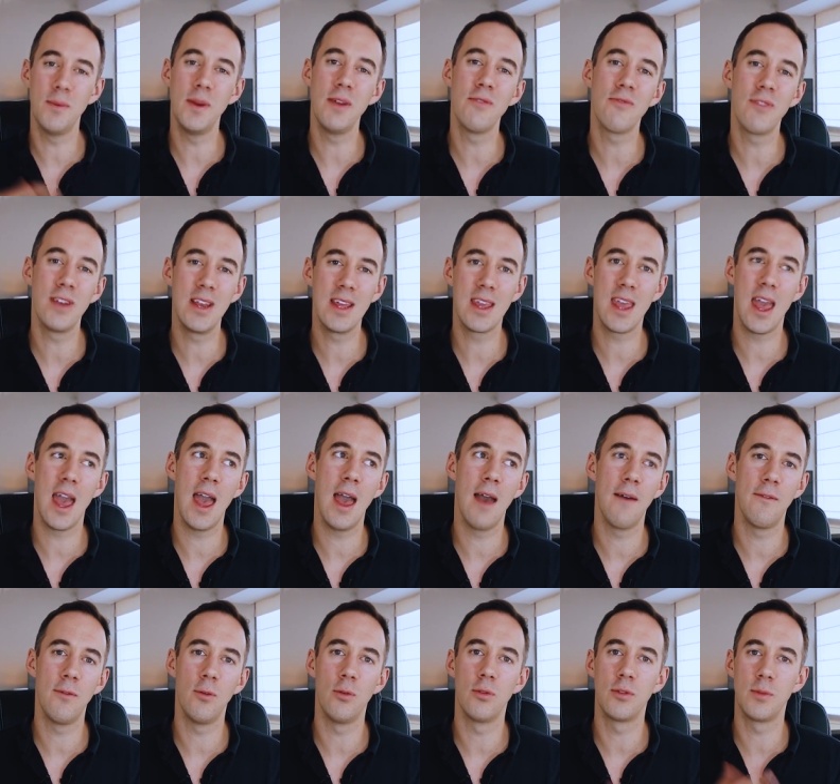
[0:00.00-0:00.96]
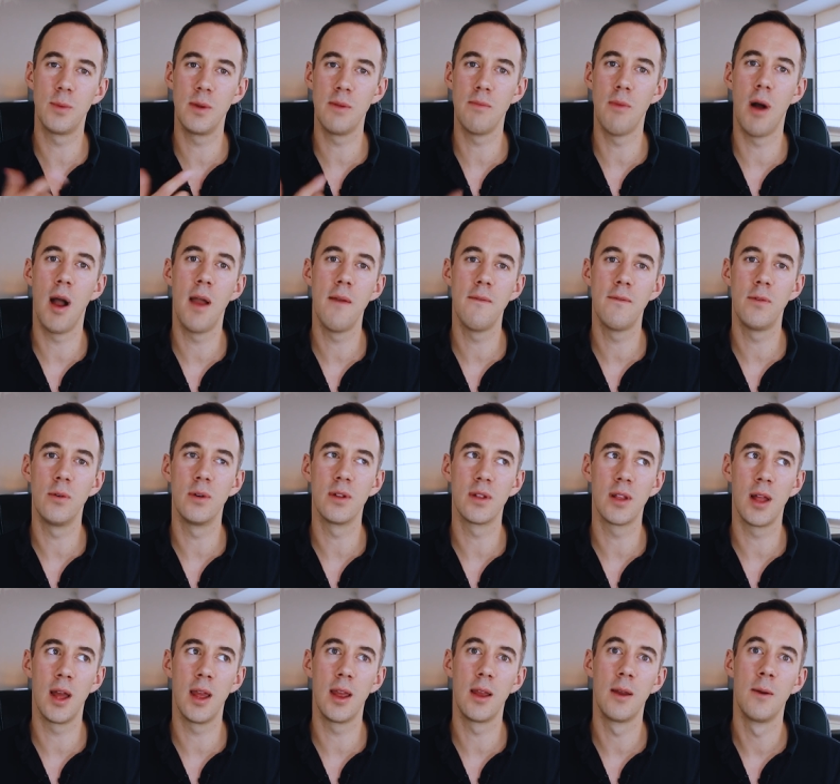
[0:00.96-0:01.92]
to be really careful, to be mindful, is
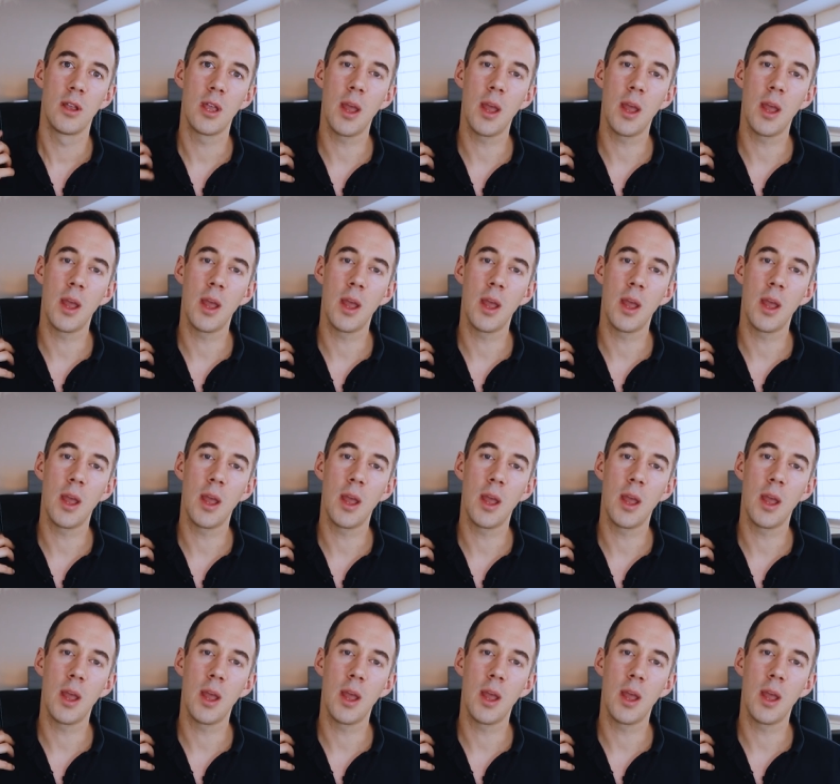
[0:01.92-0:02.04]
like